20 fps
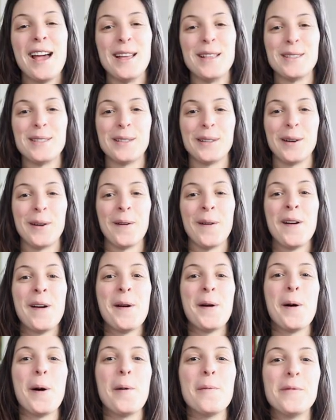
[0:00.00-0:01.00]
And so
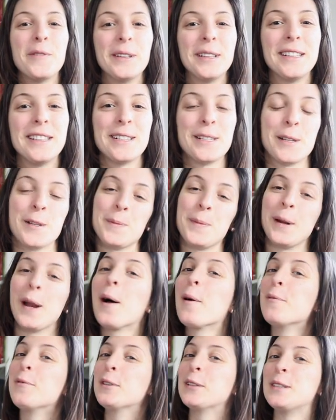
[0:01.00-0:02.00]
hopefully this has been
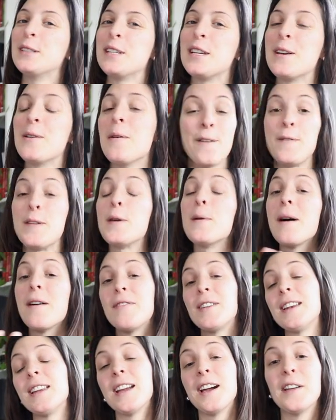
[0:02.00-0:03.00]
helpful to you. If you
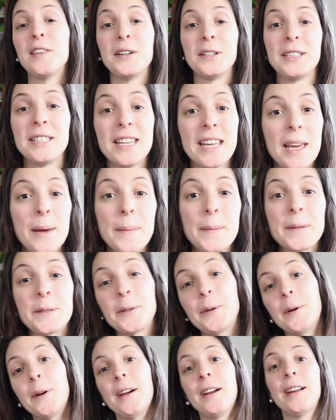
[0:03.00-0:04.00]
have any other
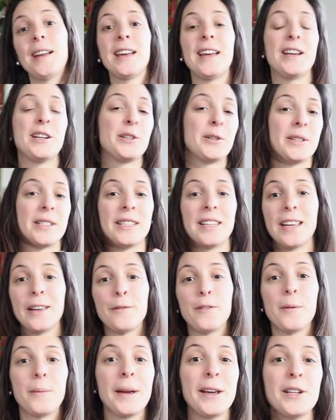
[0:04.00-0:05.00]
tips or interesting
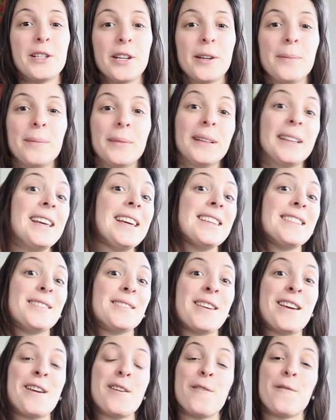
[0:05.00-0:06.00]
information,
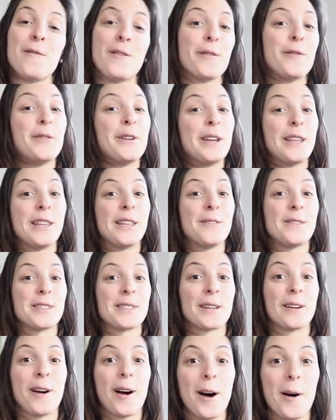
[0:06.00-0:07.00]
please feel free to leave
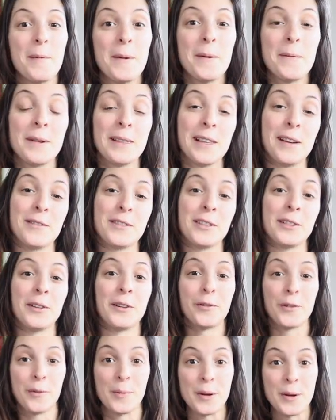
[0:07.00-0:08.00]
us a comment. We'd love to
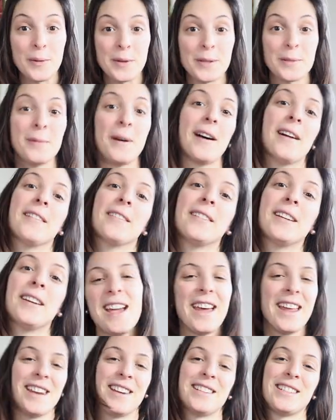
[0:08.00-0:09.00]
learn from you as well.
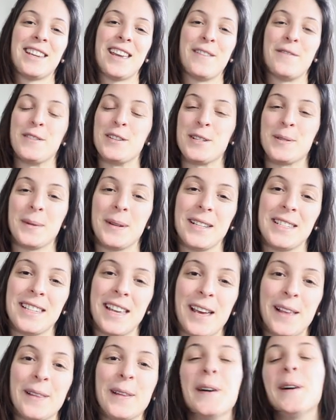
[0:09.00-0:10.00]
And if you just want to
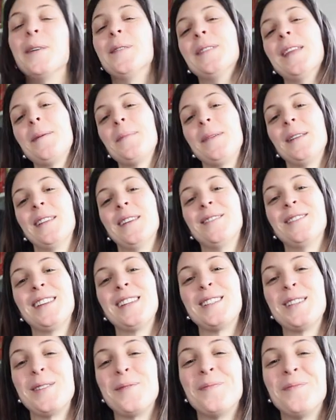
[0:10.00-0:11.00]
say hello, that'd be
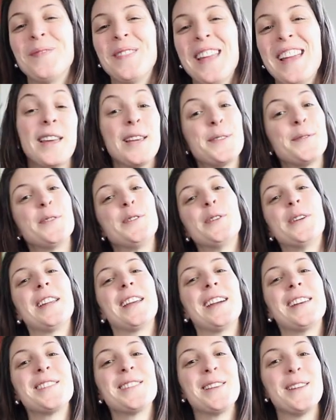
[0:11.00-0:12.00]
lovely too. Thanks for
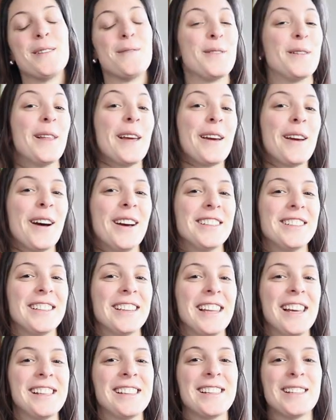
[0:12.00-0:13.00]
joining us. And if you like
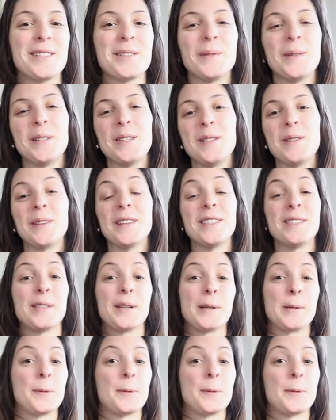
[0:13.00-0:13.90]
content like this, would you consider